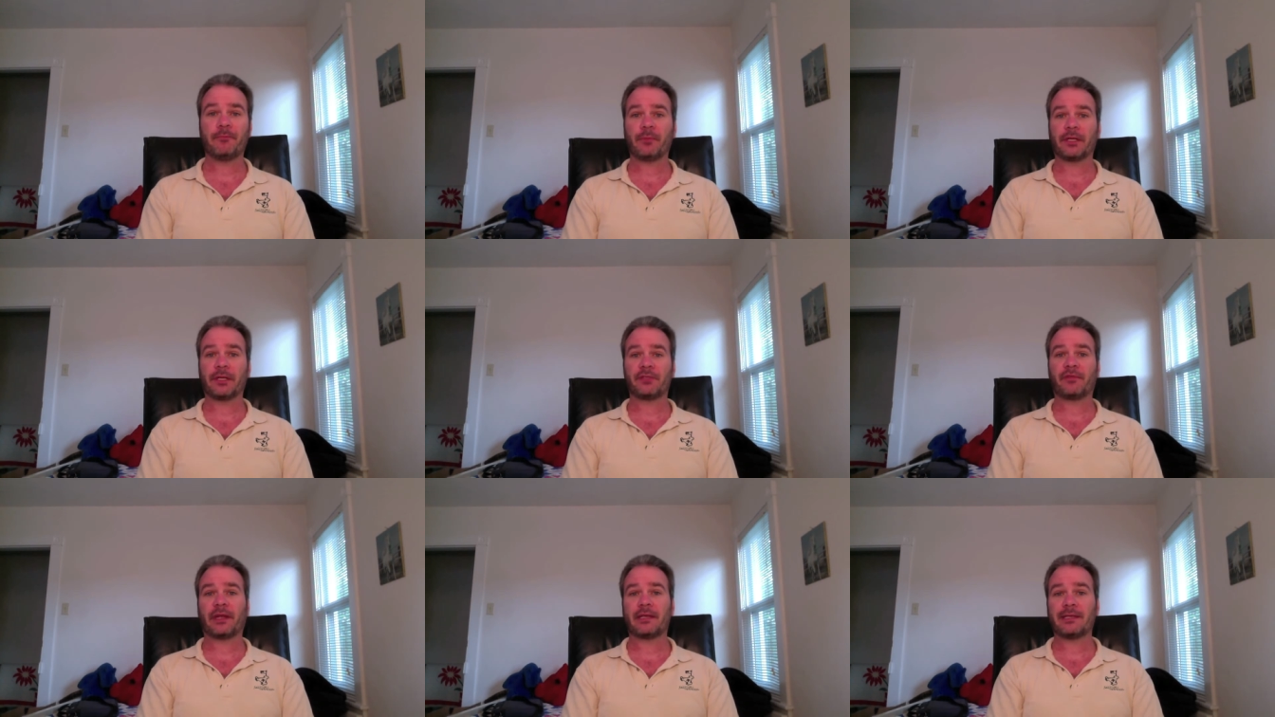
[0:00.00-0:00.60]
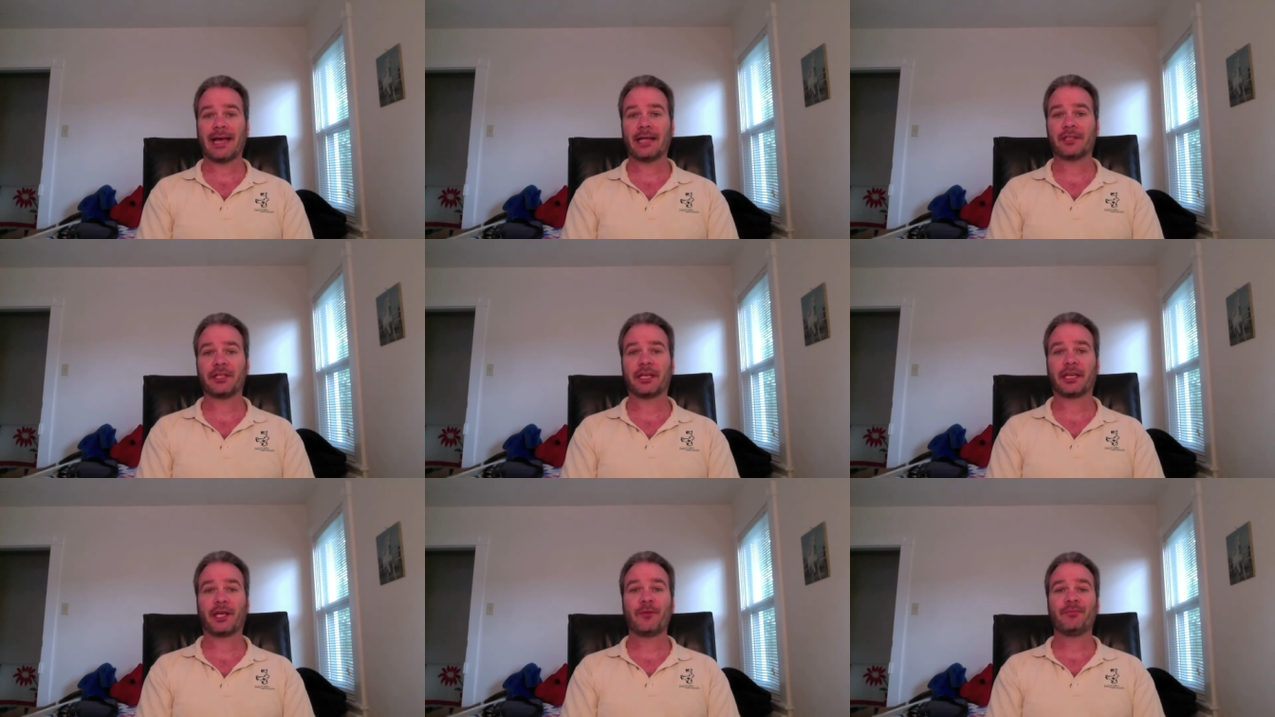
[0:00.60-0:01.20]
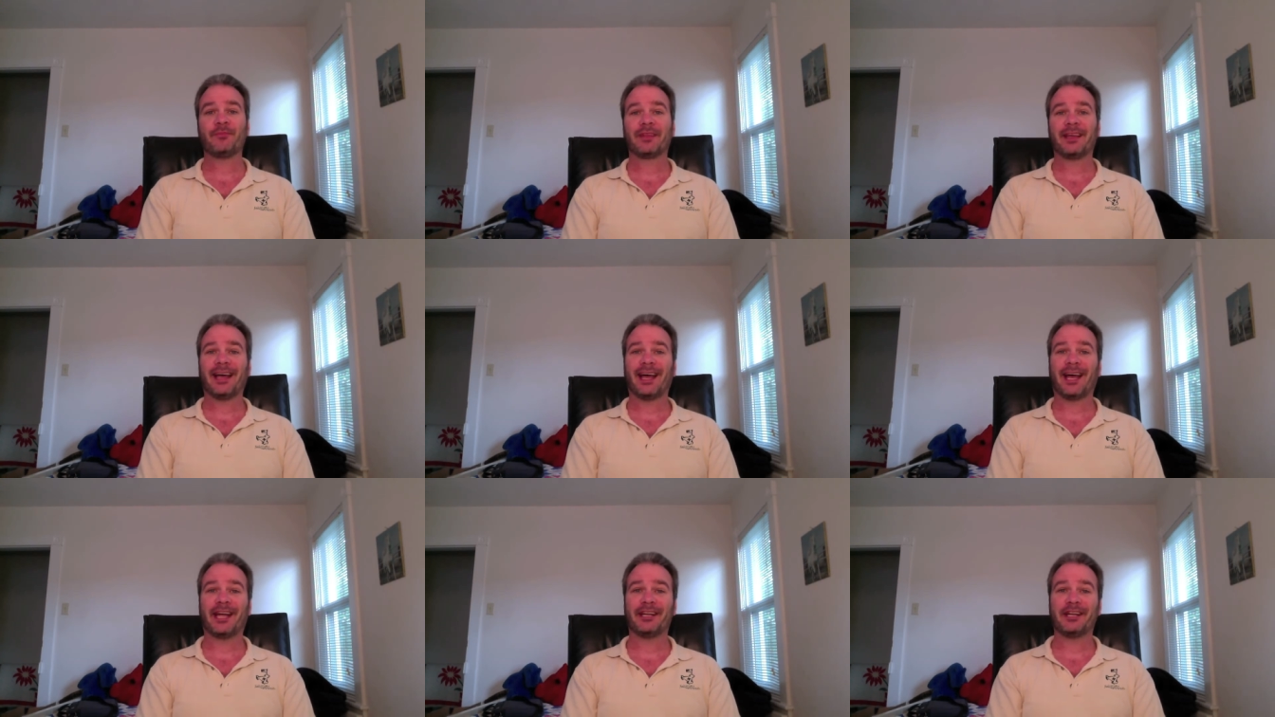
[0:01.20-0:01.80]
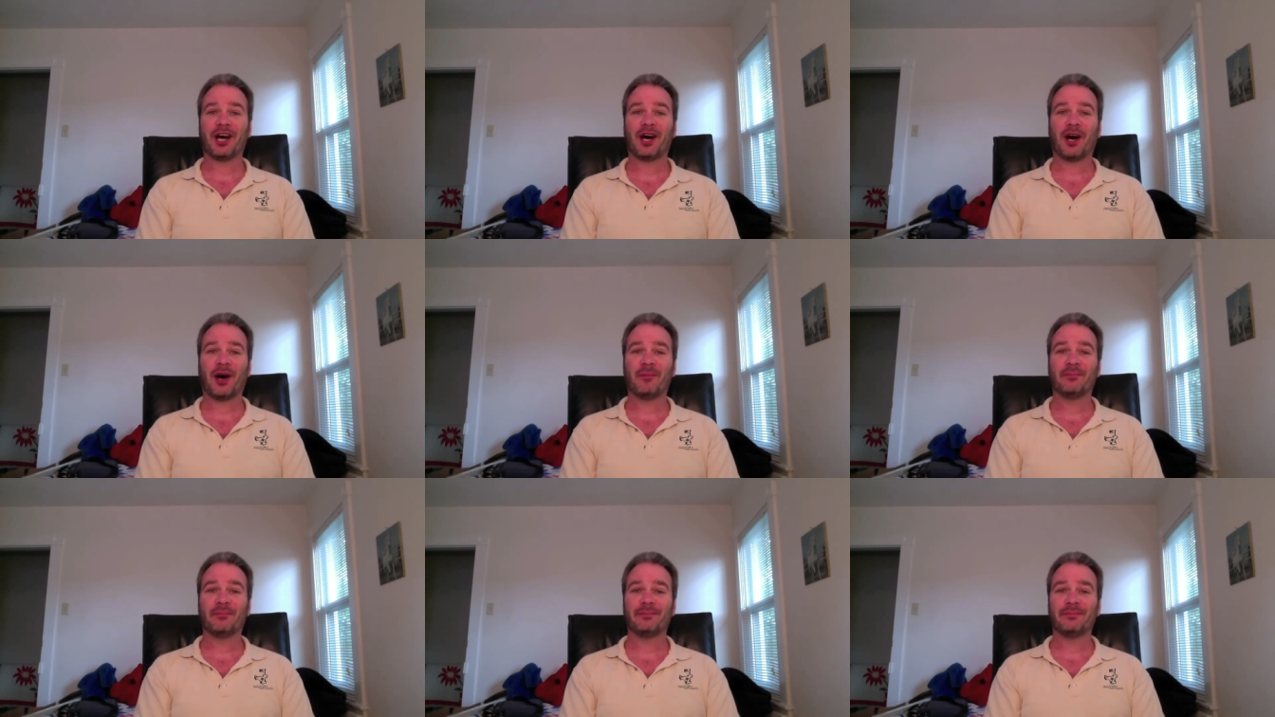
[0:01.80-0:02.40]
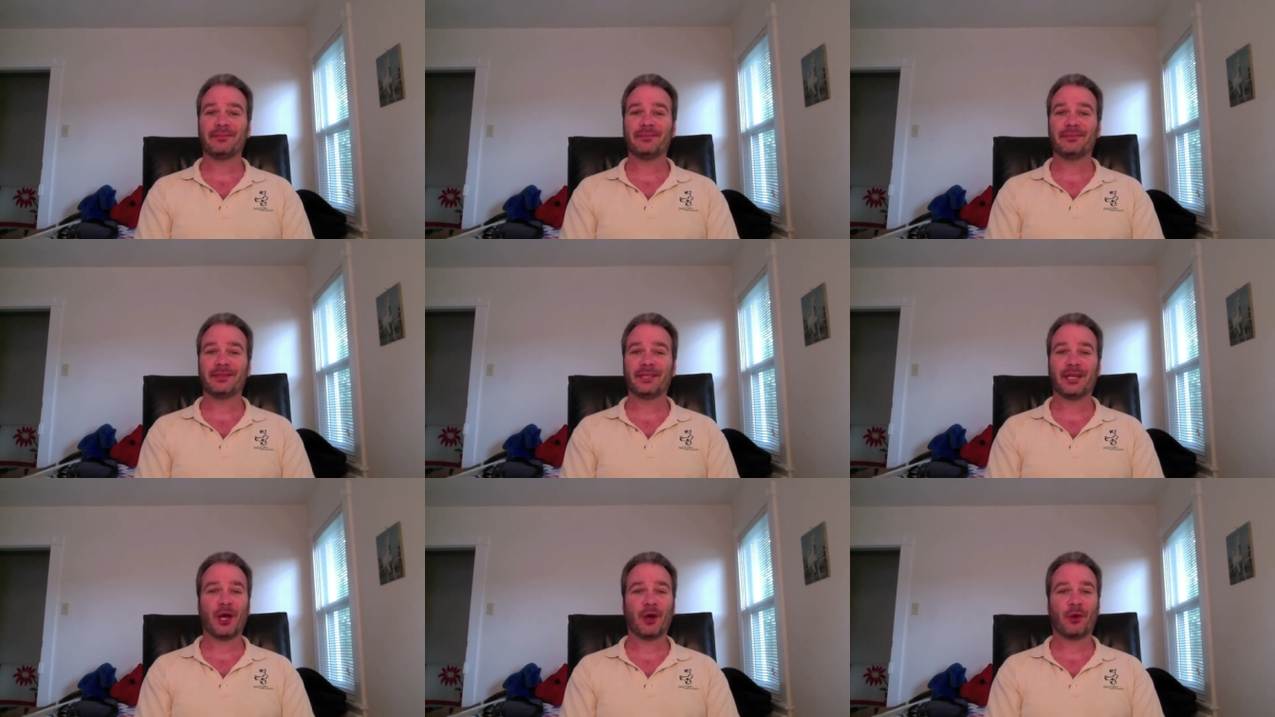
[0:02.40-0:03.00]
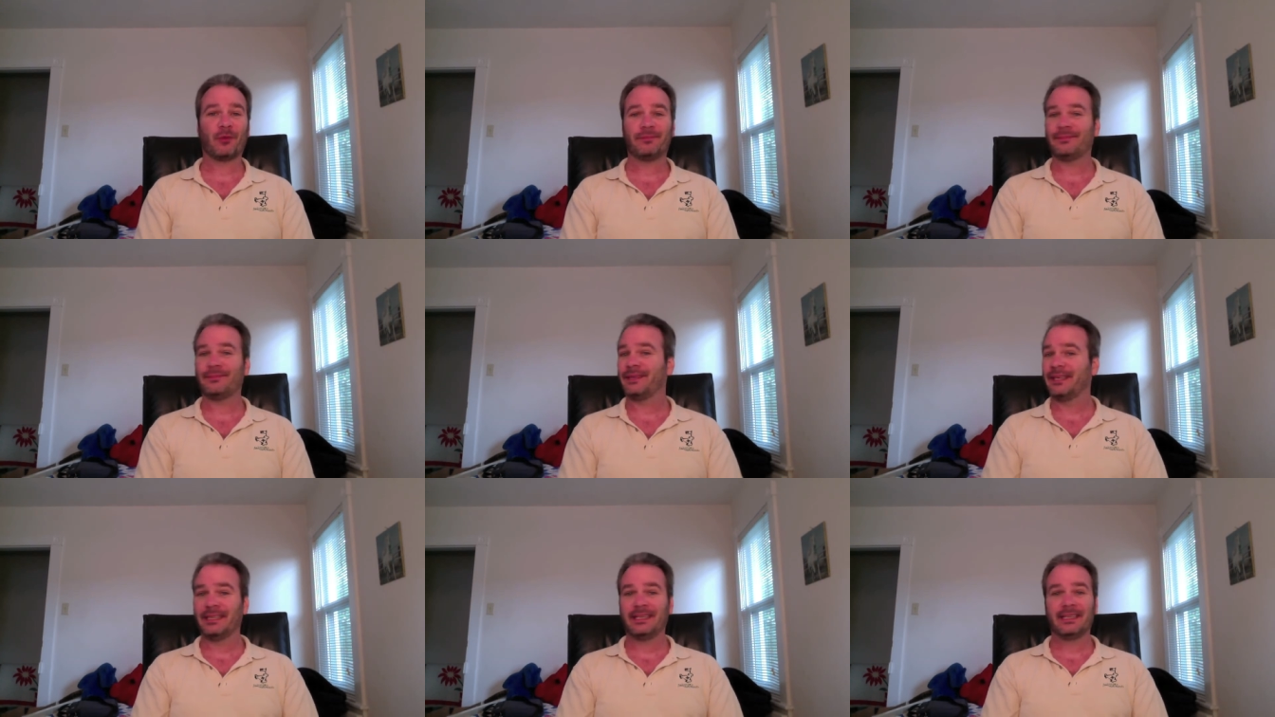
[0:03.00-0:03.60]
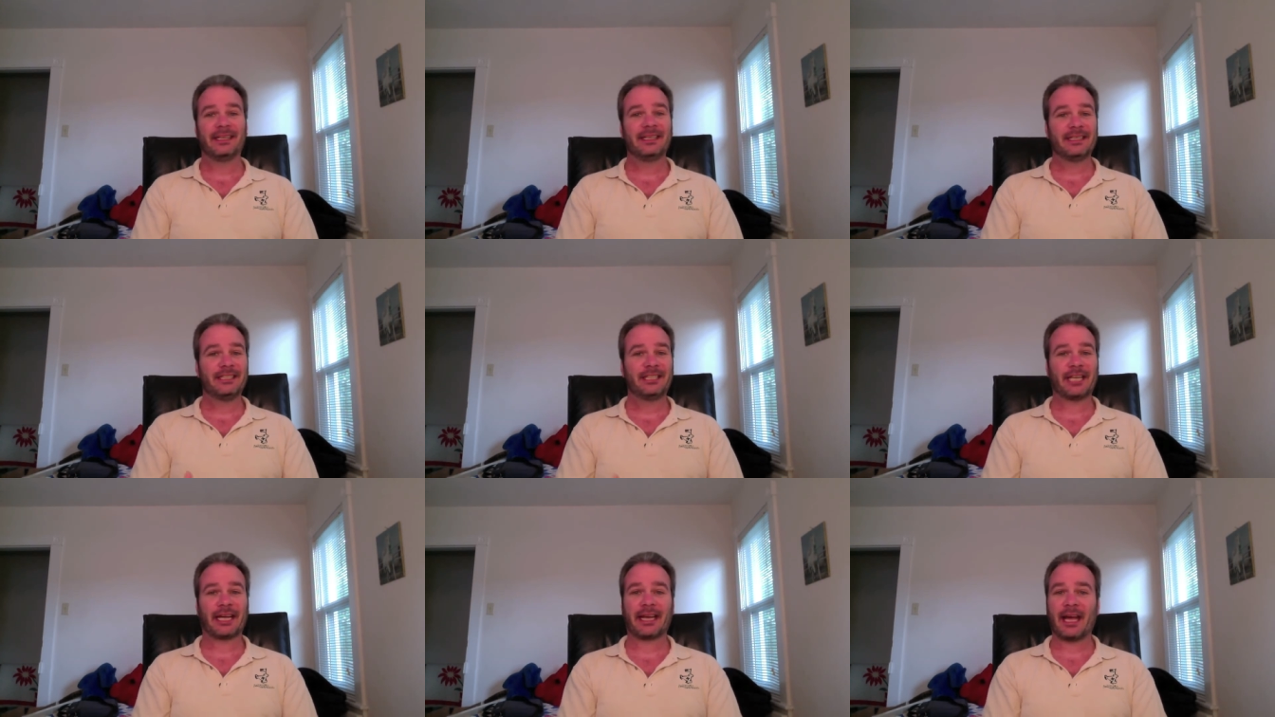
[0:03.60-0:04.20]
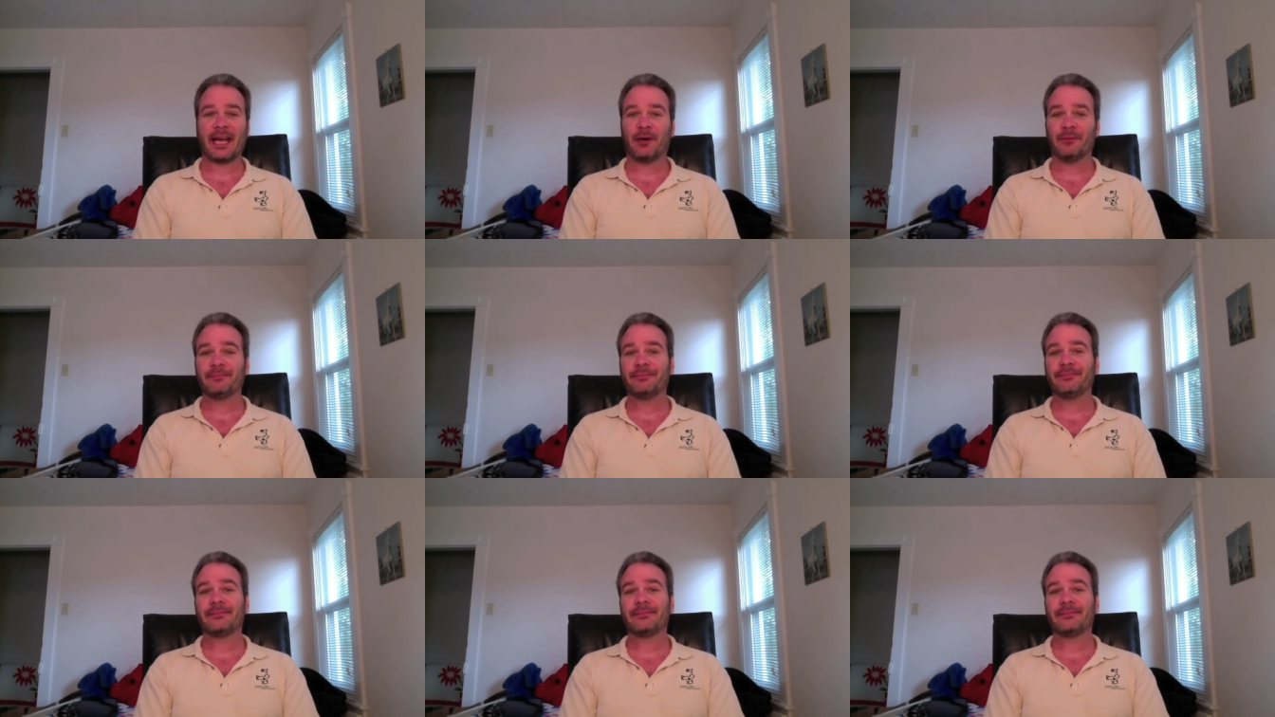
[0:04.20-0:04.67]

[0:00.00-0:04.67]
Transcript: It's fantastic, and um, you know, check it out.